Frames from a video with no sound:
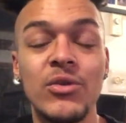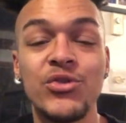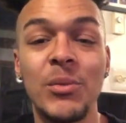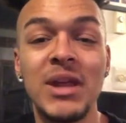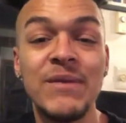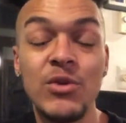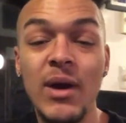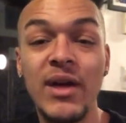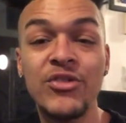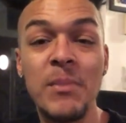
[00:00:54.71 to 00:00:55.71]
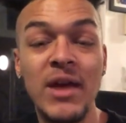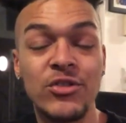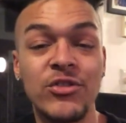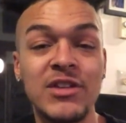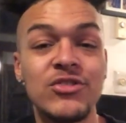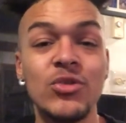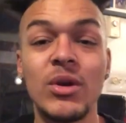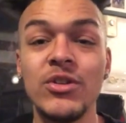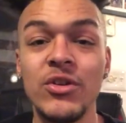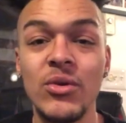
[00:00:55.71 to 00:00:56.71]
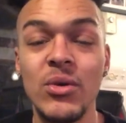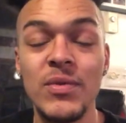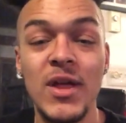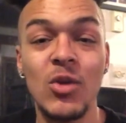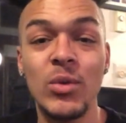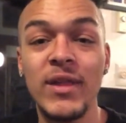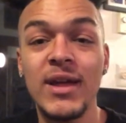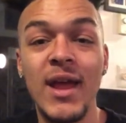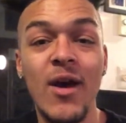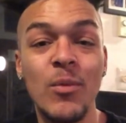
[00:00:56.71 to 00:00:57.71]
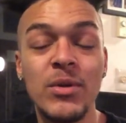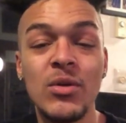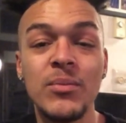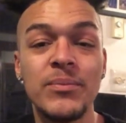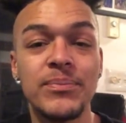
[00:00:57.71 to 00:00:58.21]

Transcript: So I'm gonna give you guys some exercises you can do that are really gonna help you.